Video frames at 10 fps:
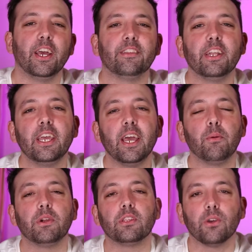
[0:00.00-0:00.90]
And today I
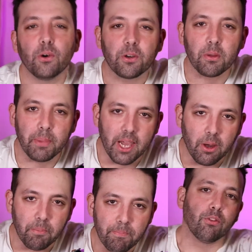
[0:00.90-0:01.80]
want to talk about